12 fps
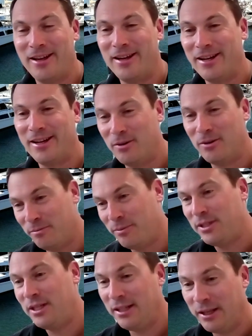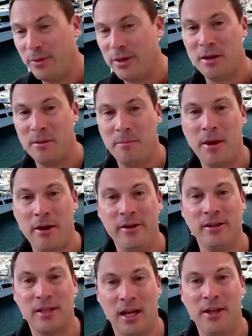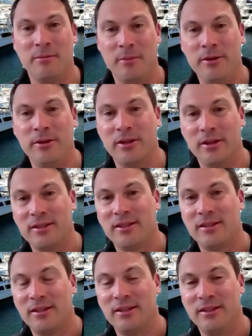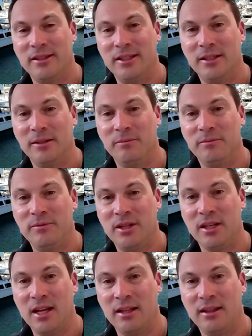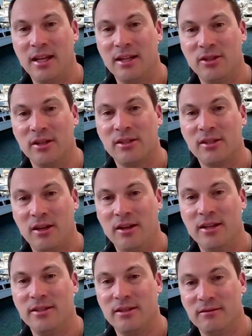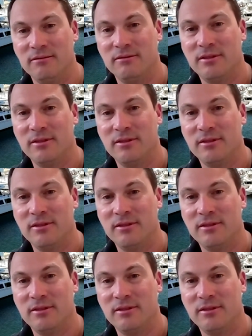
particularly when you're comparing to other motor yachts to get that sort of size and